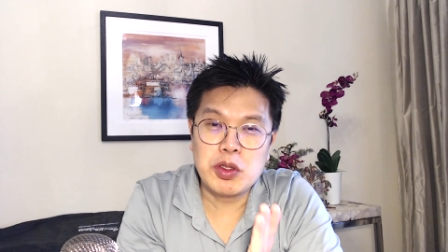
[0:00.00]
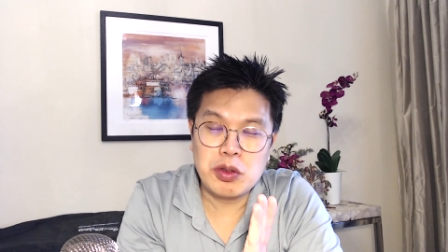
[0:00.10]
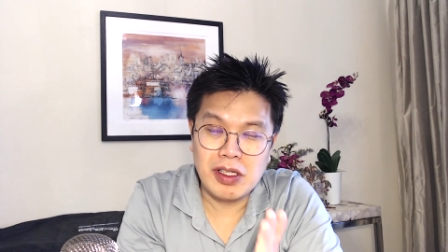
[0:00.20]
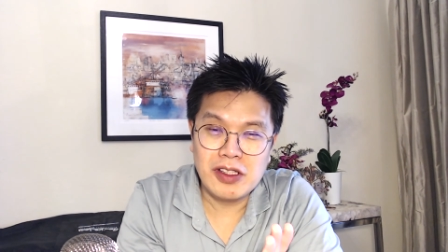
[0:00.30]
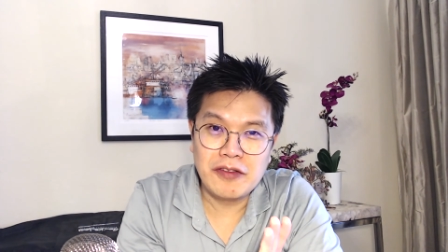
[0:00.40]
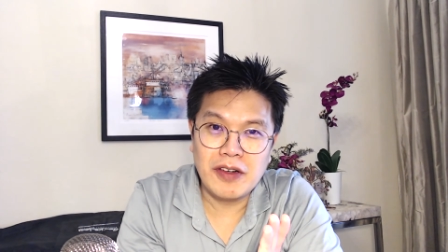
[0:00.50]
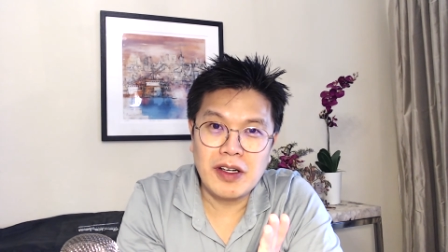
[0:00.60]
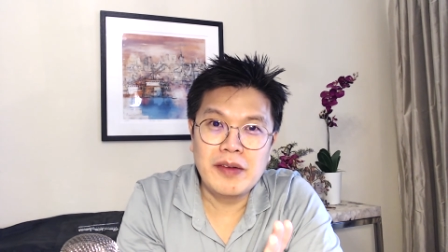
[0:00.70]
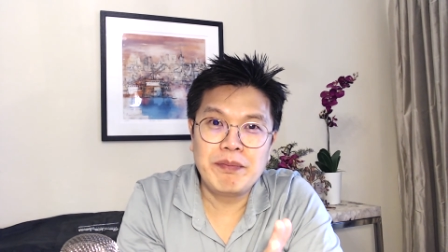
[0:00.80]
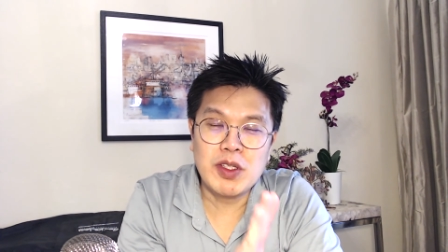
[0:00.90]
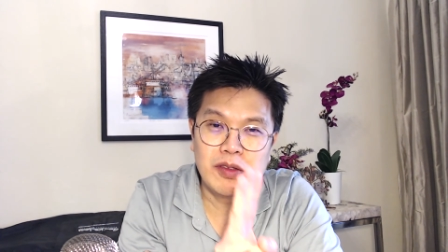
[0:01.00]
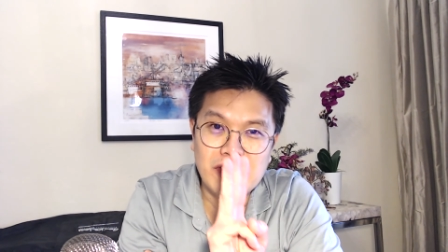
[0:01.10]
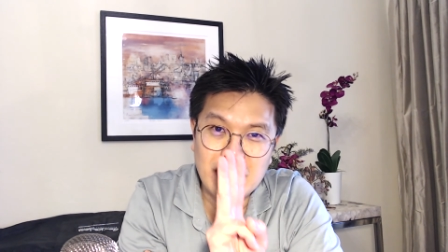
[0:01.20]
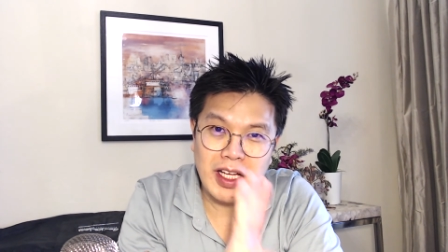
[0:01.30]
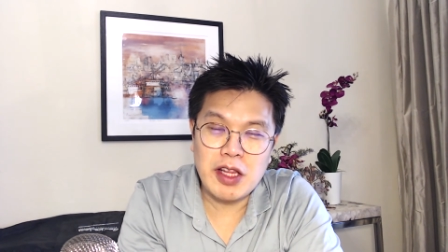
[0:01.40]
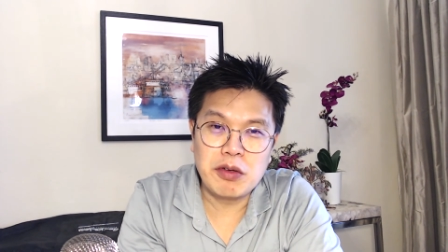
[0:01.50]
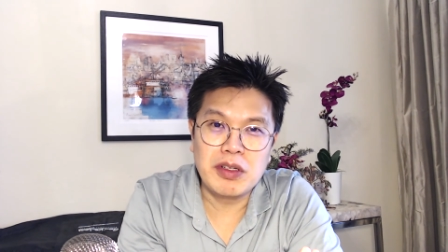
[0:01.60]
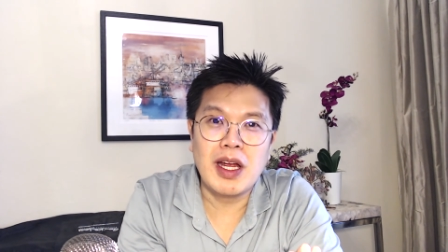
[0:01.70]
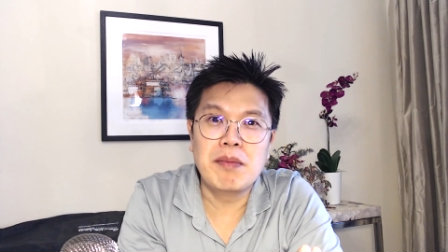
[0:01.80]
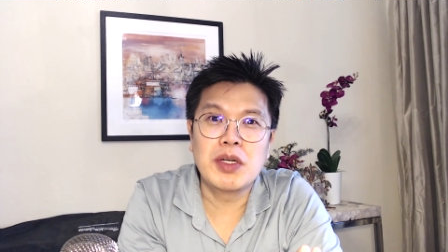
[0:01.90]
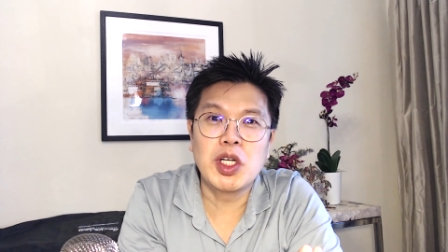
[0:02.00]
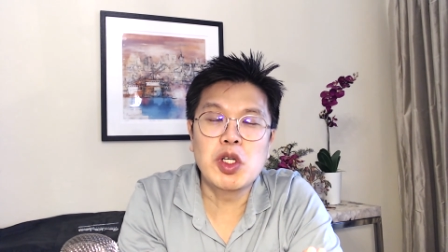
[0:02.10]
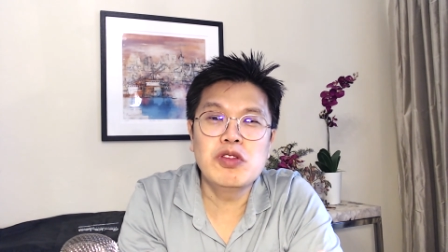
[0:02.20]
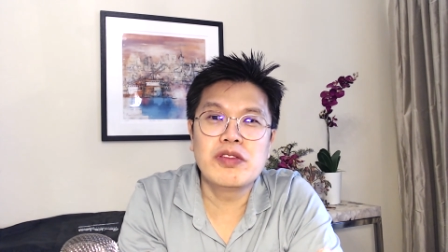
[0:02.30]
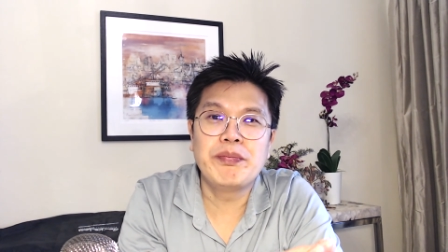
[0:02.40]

transfer using day three embryos.